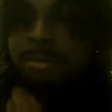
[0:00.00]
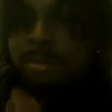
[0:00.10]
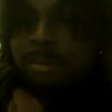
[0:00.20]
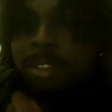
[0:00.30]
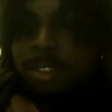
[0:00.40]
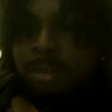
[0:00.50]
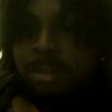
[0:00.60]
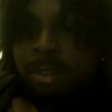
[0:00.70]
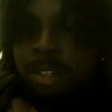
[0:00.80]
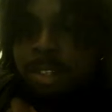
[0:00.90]
is it
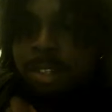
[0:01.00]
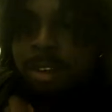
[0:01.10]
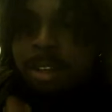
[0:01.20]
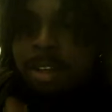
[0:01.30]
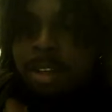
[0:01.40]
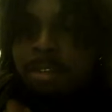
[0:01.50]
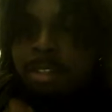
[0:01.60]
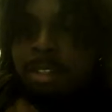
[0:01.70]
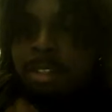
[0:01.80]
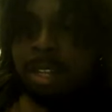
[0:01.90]
too early to call
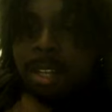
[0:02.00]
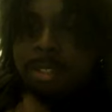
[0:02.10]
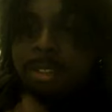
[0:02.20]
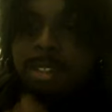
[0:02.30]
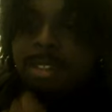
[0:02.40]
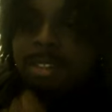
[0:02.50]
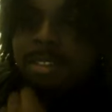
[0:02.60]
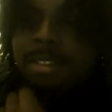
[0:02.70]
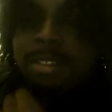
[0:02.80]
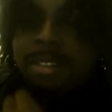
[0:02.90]
KOD a classic?
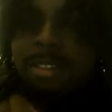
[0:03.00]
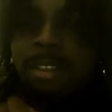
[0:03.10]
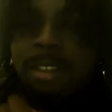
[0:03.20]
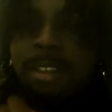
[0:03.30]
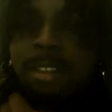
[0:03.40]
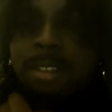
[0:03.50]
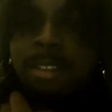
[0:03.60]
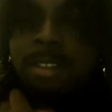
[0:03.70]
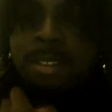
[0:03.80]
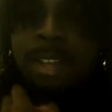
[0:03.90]

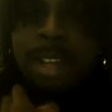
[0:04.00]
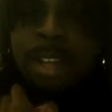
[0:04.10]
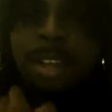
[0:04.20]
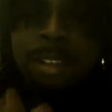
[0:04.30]
Yeah, nah,